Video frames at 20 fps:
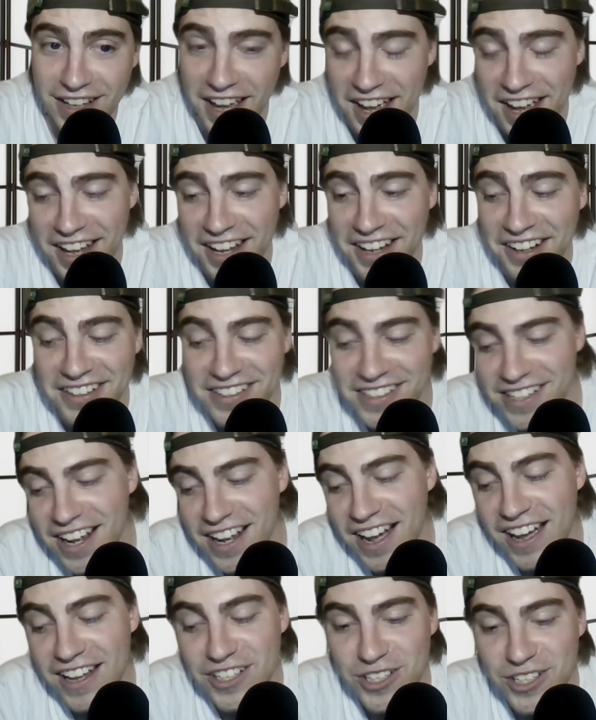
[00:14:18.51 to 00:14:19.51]
And
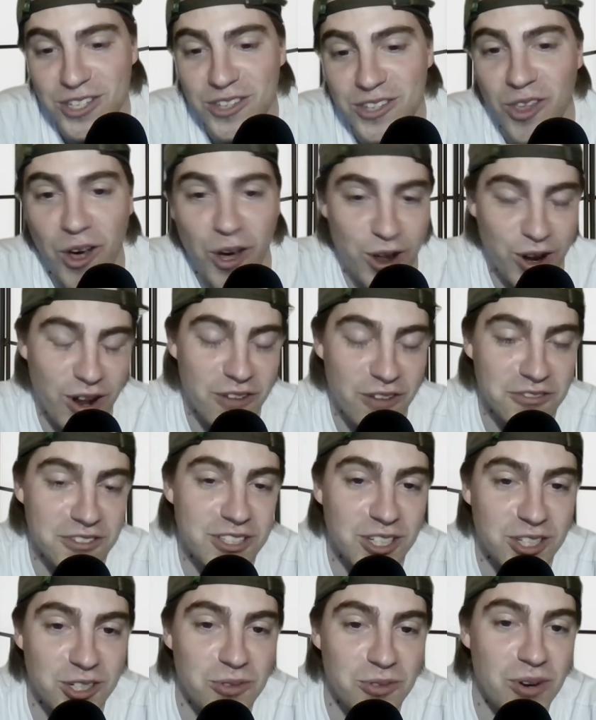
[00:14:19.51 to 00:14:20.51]
I just thought of a
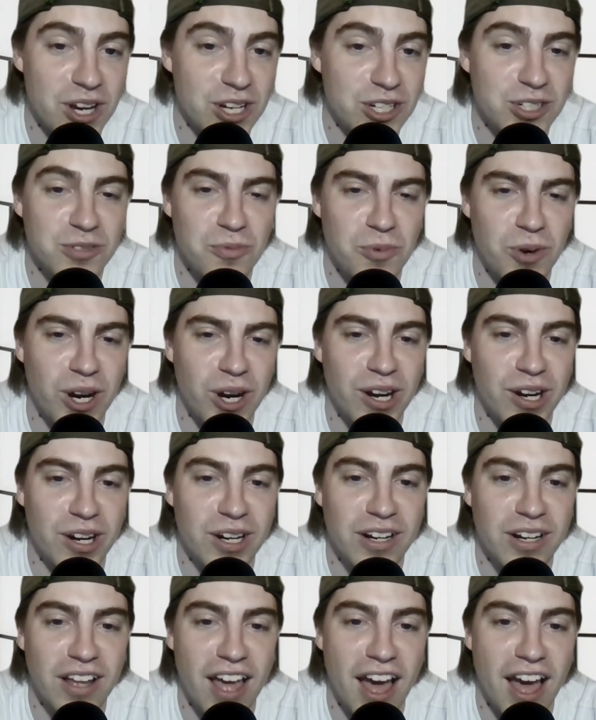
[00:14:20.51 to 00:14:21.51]
situation
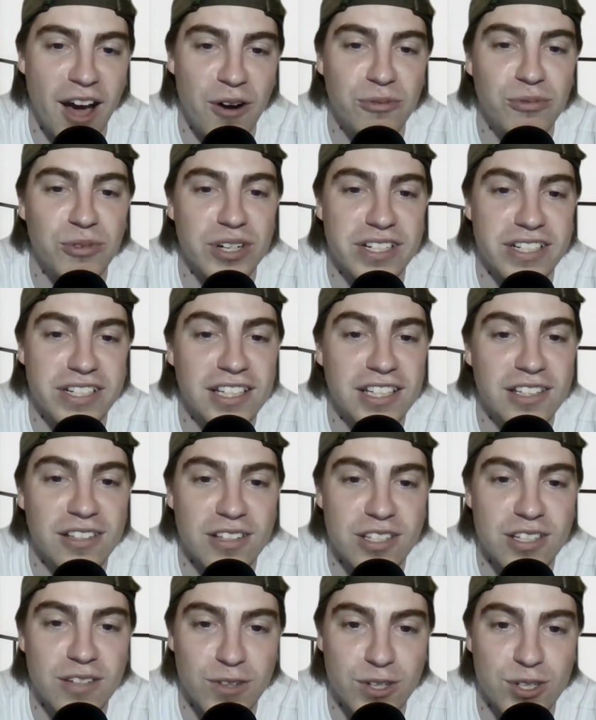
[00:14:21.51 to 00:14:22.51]
where how
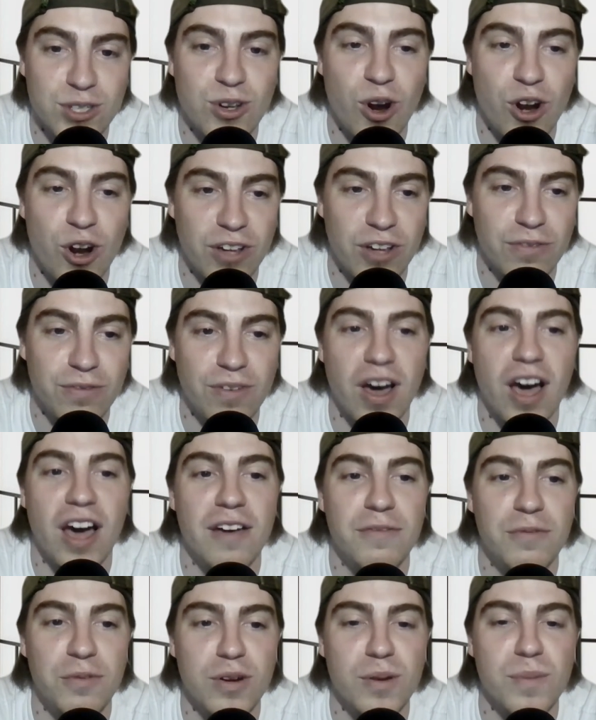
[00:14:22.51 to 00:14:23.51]
ridiculous of a starting
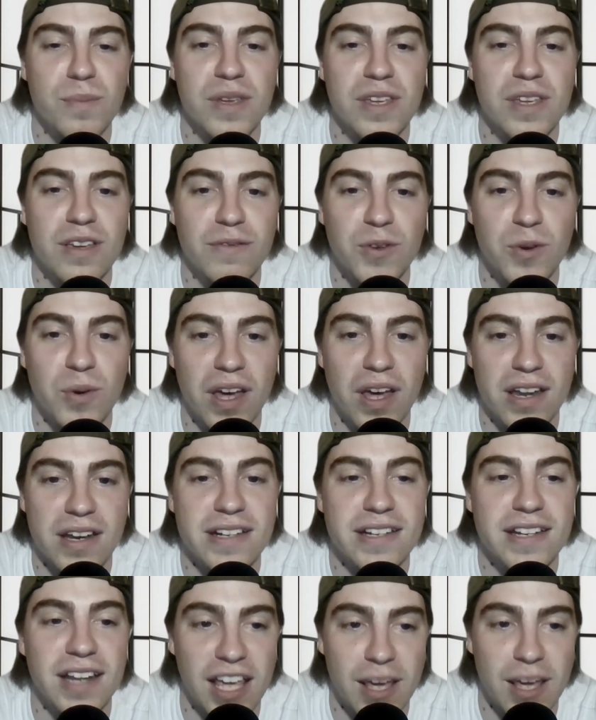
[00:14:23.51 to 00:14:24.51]
5 would it be if you
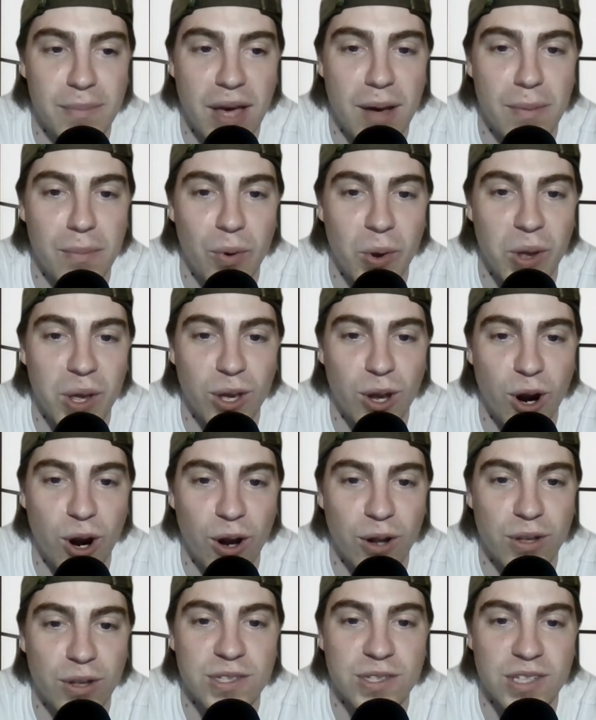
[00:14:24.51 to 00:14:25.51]
had Dame at point
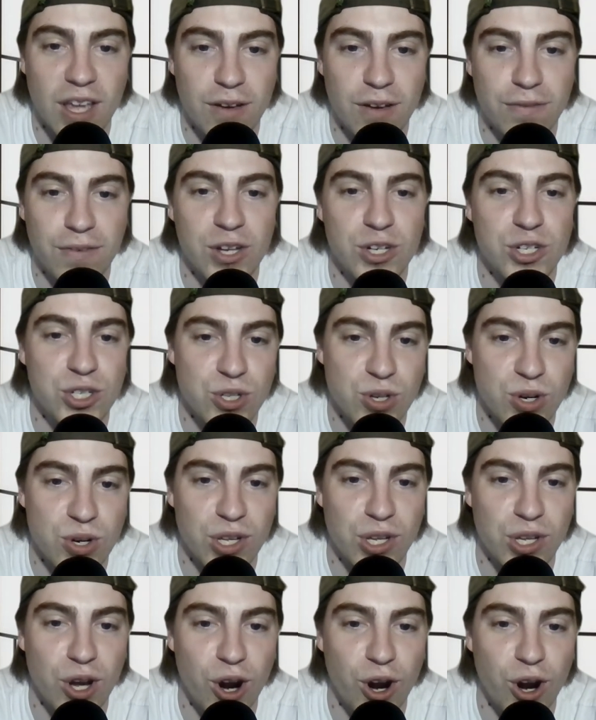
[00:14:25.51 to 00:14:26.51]
guard, Steph at
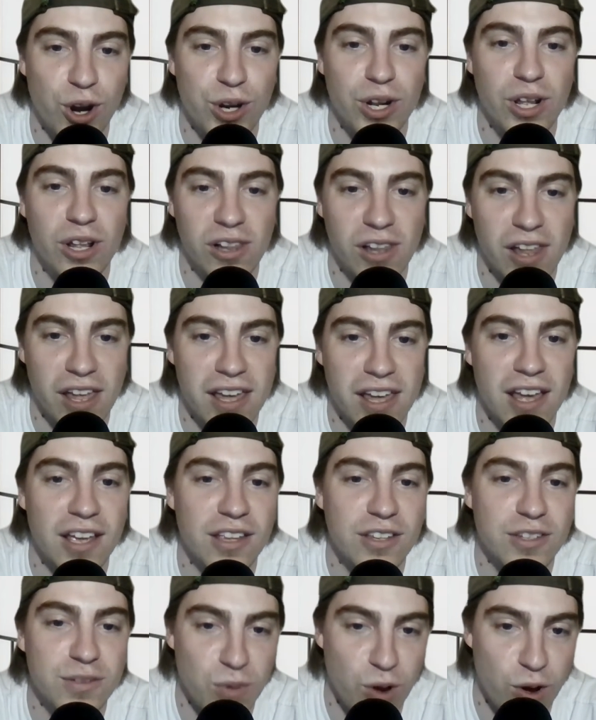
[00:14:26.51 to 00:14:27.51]
shooting guard, Clay
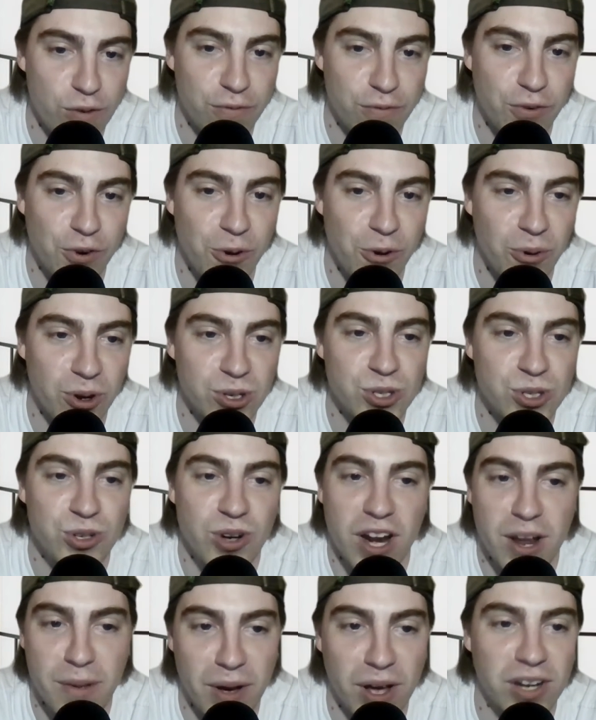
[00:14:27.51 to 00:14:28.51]
at small forward,
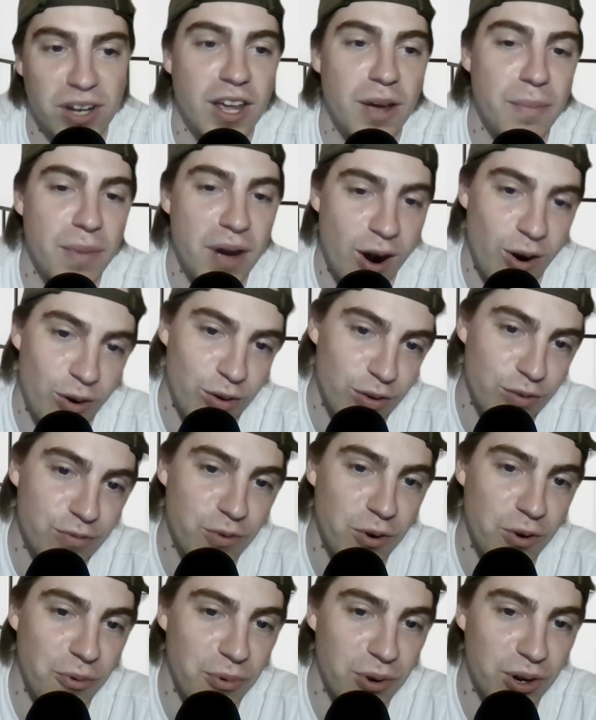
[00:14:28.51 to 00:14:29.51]
Draymond at power
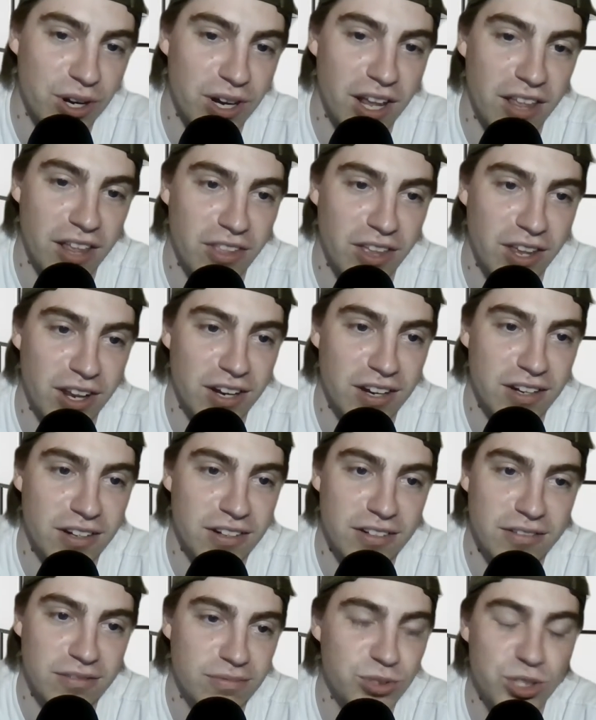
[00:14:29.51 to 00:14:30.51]
forward, and then
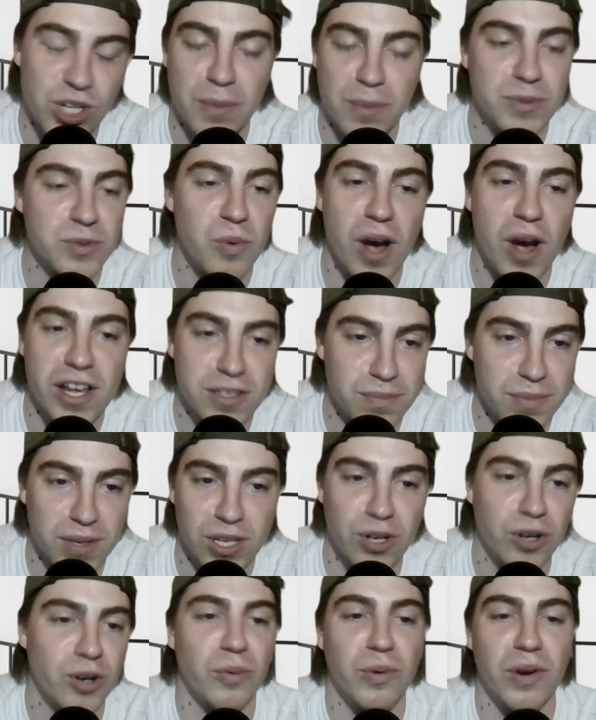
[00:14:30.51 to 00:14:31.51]
James
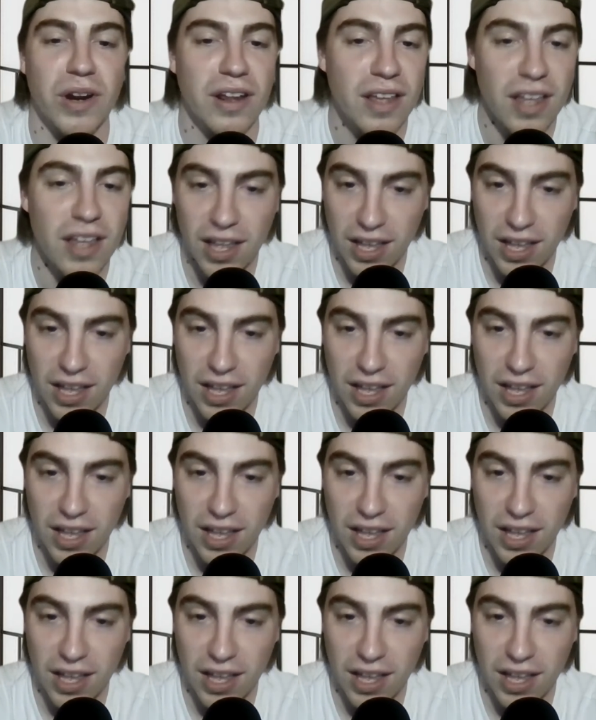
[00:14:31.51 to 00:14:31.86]
Wiseman or whatever.